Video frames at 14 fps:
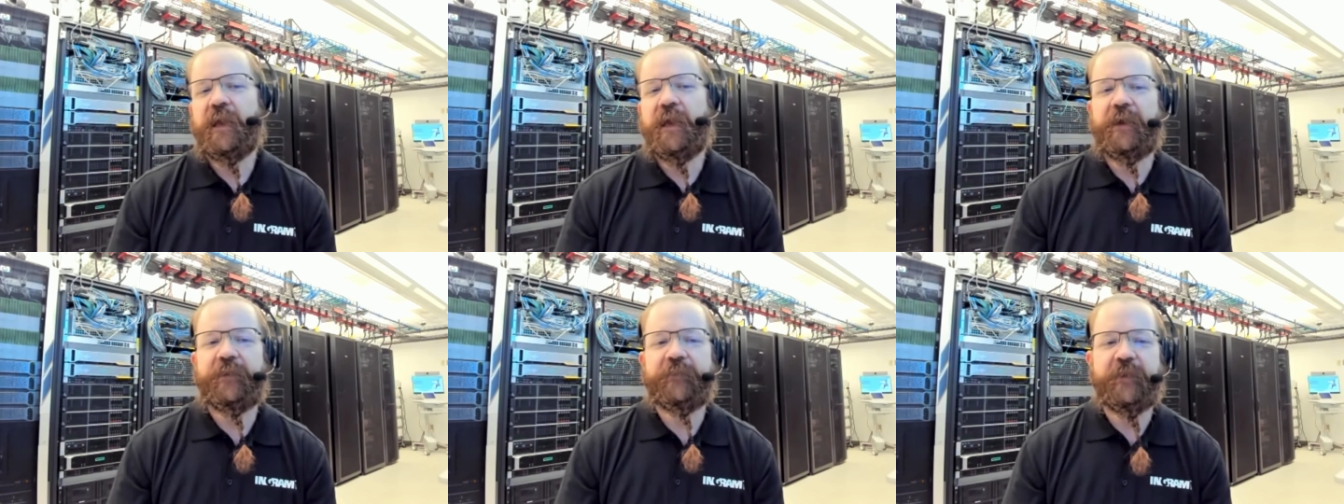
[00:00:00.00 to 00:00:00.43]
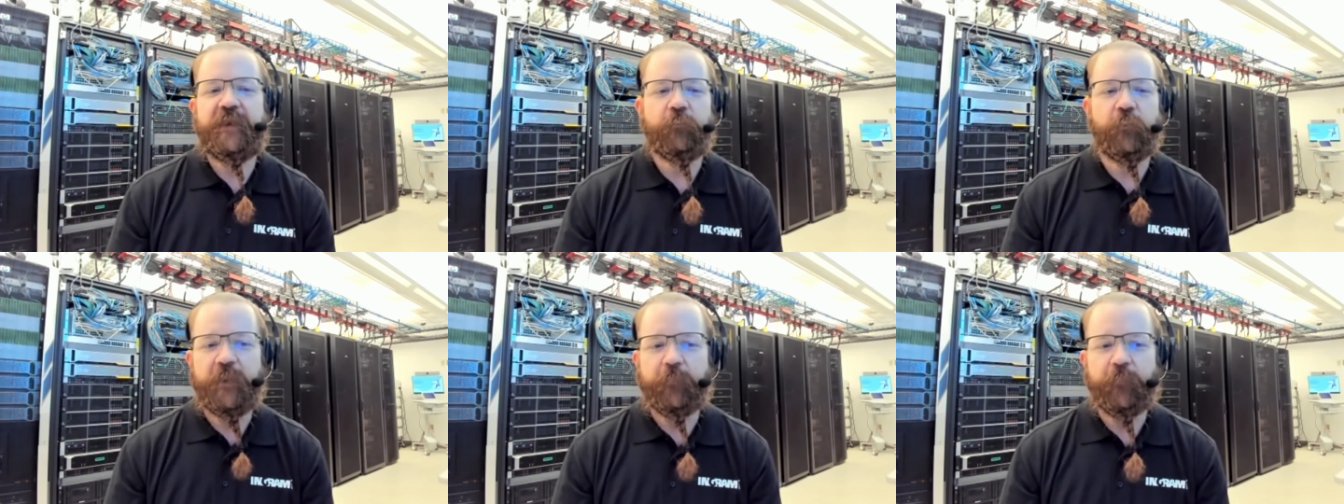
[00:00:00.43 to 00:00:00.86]
and
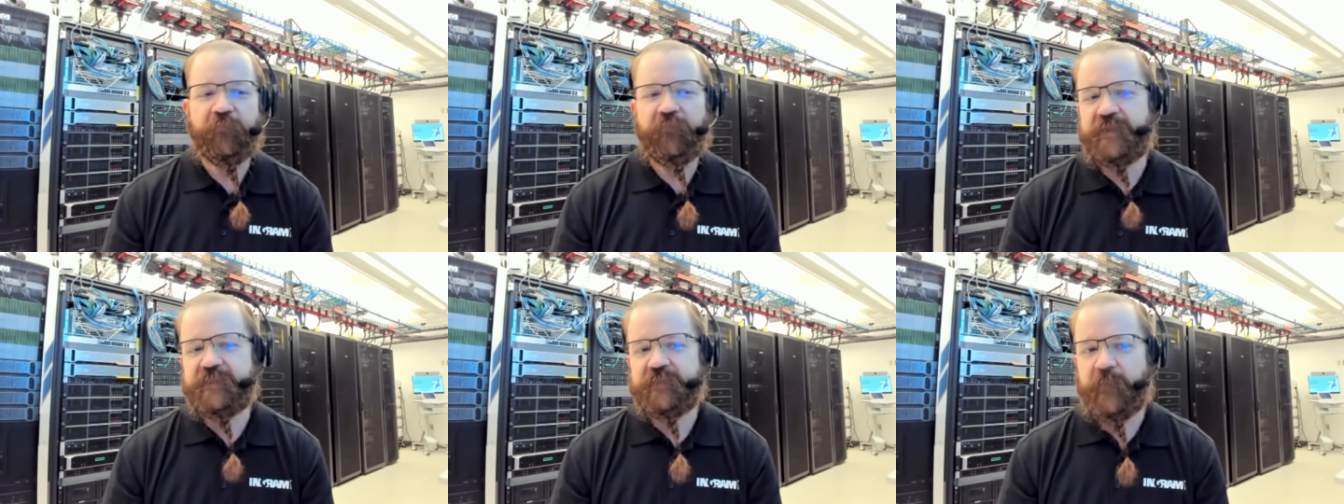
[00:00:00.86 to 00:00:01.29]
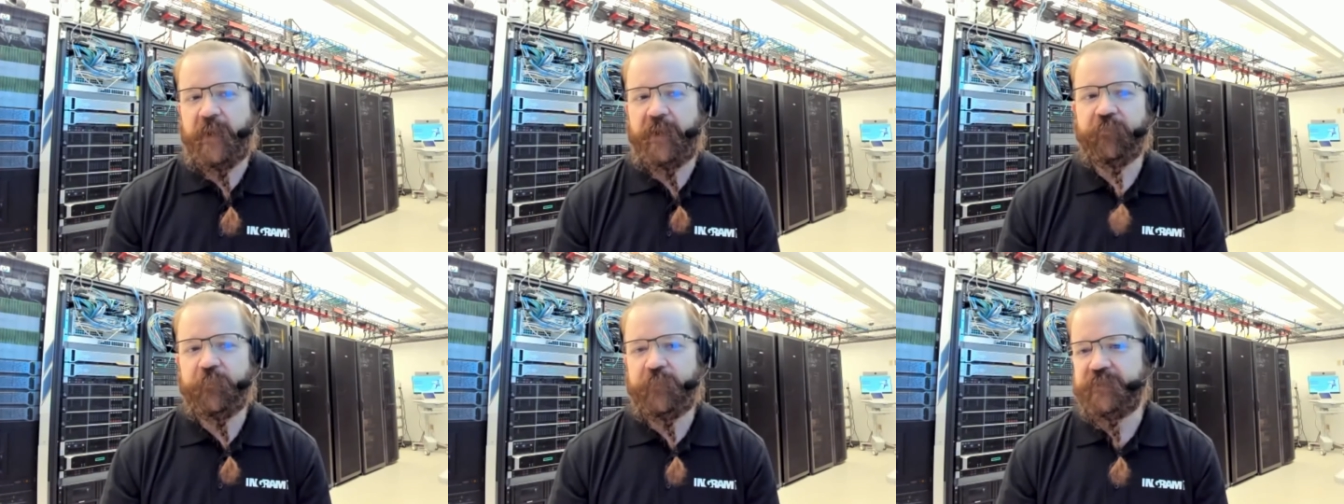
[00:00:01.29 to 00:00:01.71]
then we provide some
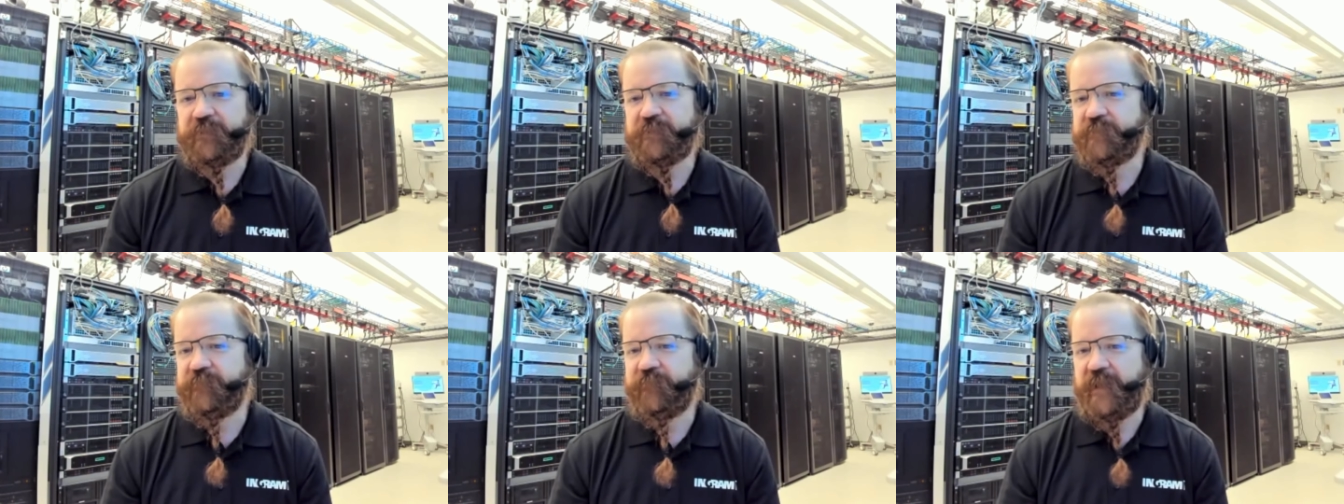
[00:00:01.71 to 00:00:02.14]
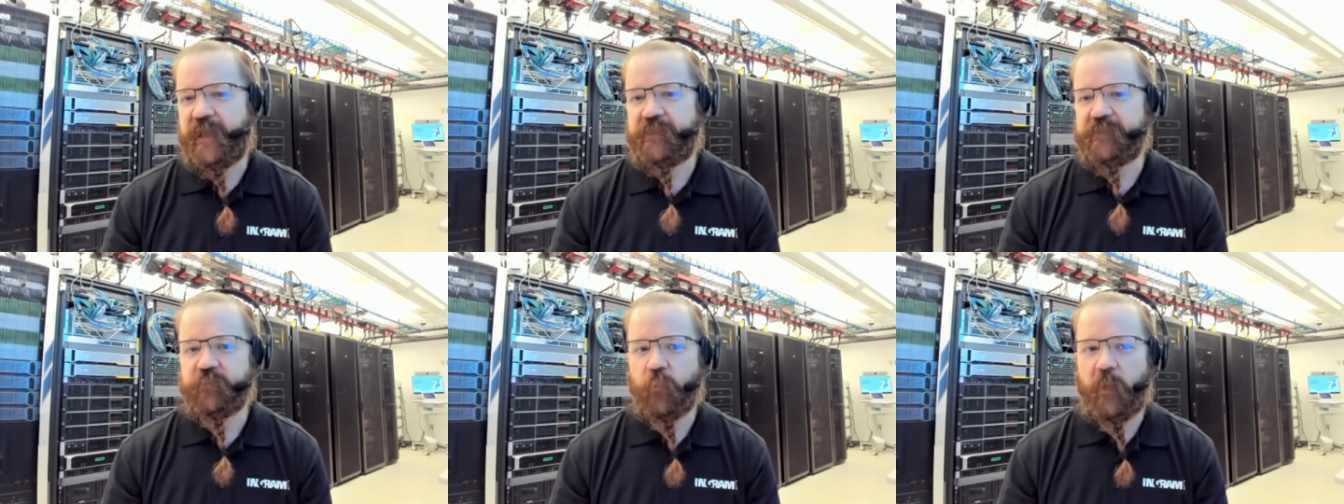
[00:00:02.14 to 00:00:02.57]
other pieces of
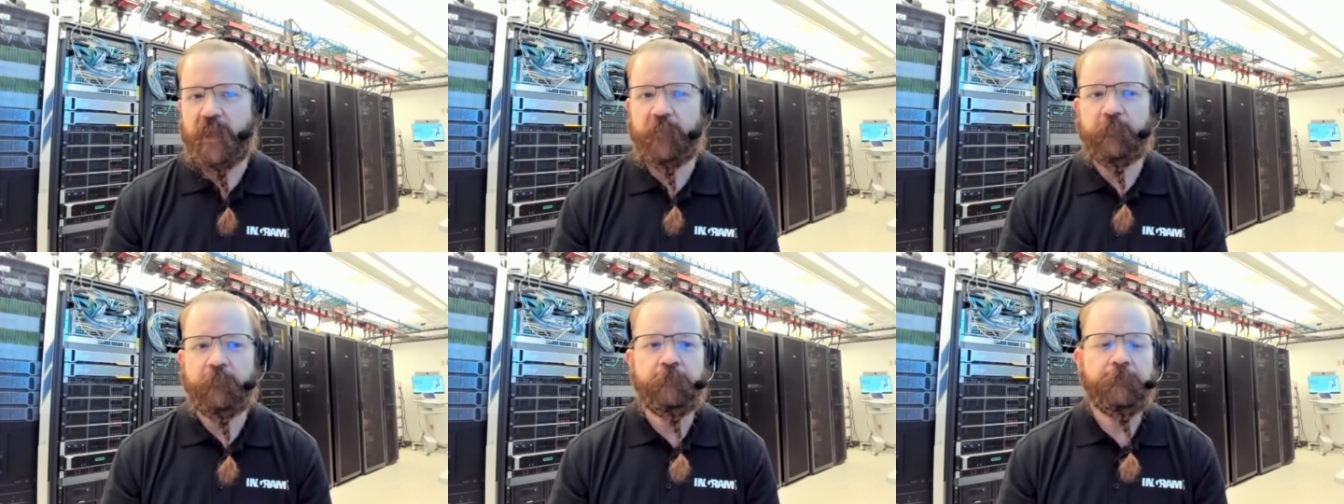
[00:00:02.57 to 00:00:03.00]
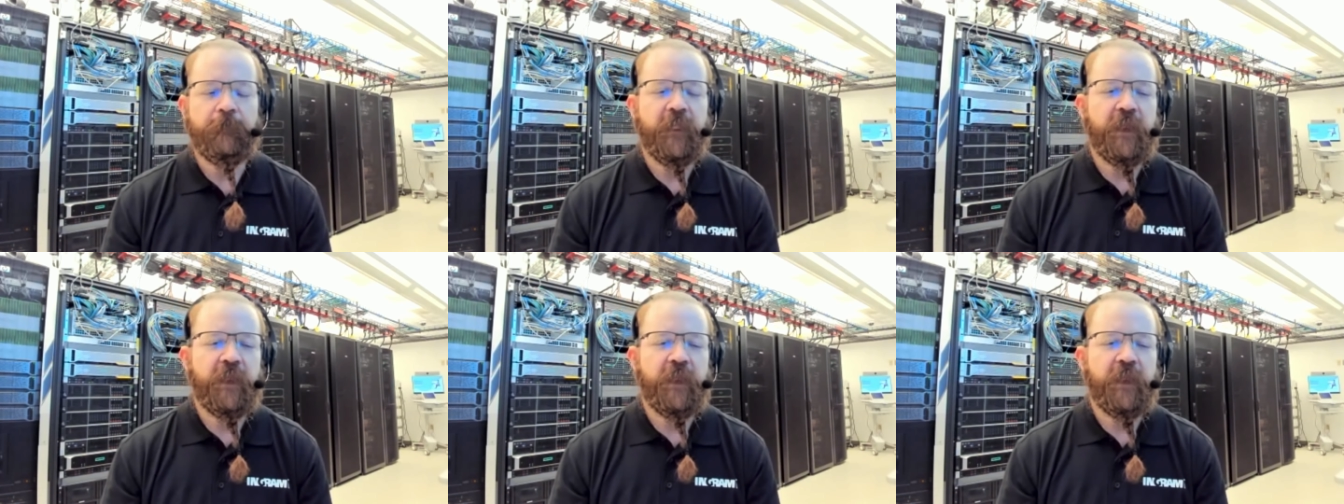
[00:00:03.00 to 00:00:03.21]
that as well.